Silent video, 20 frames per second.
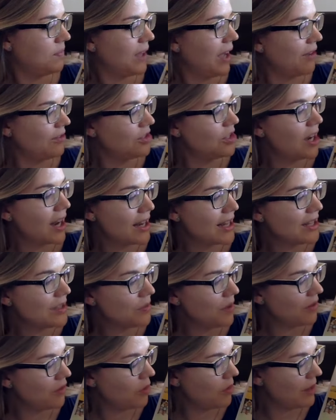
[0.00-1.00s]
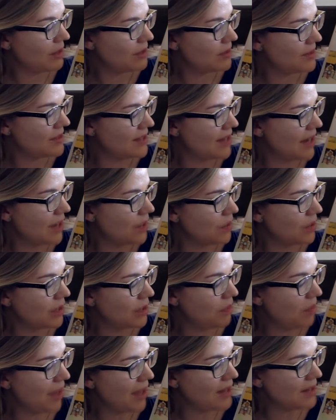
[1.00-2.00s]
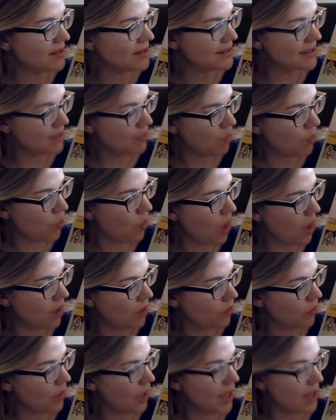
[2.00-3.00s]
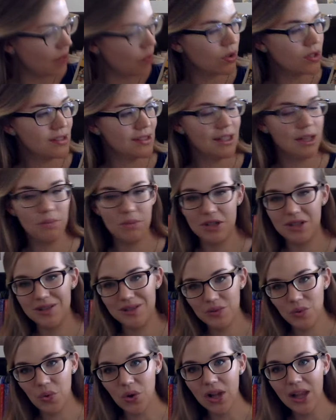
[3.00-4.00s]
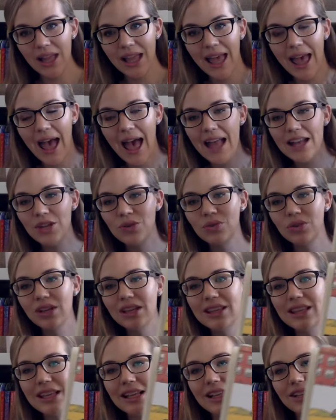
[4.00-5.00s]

after Danny has waved goodbye to his dad, will he pedal, zip, walk, ride, or skip to school? And you look at the